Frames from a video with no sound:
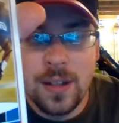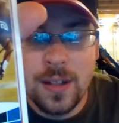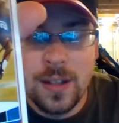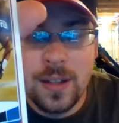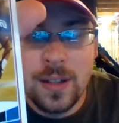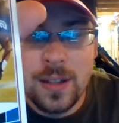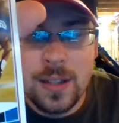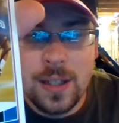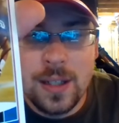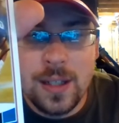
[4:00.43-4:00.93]

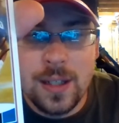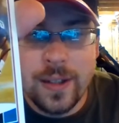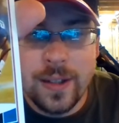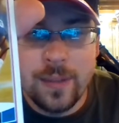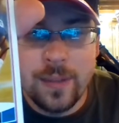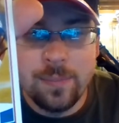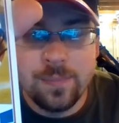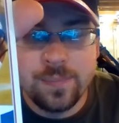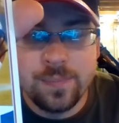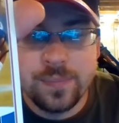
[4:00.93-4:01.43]

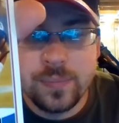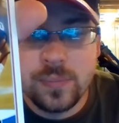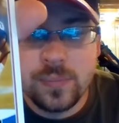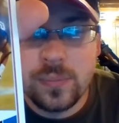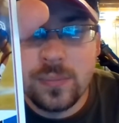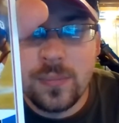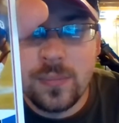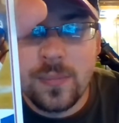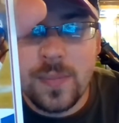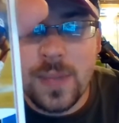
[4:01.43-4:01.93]
Um,
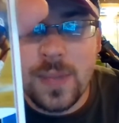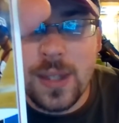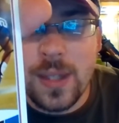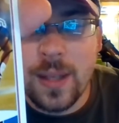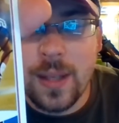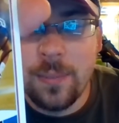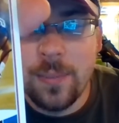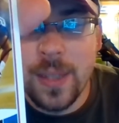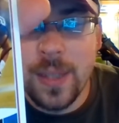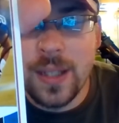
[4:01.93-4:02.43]

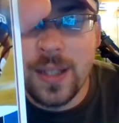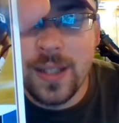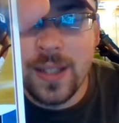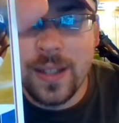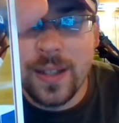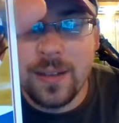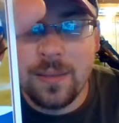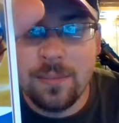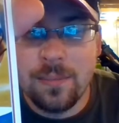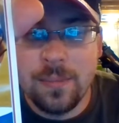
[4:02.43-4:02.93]
but
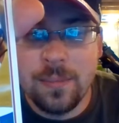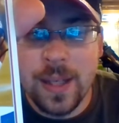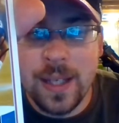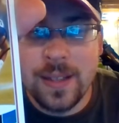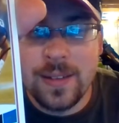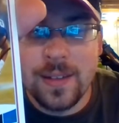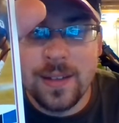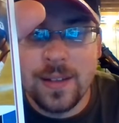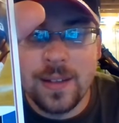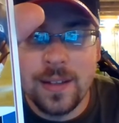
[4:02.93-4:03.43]
like
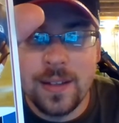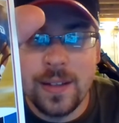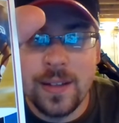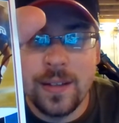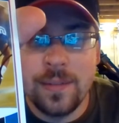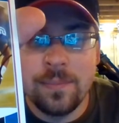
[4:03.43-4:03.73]
basically,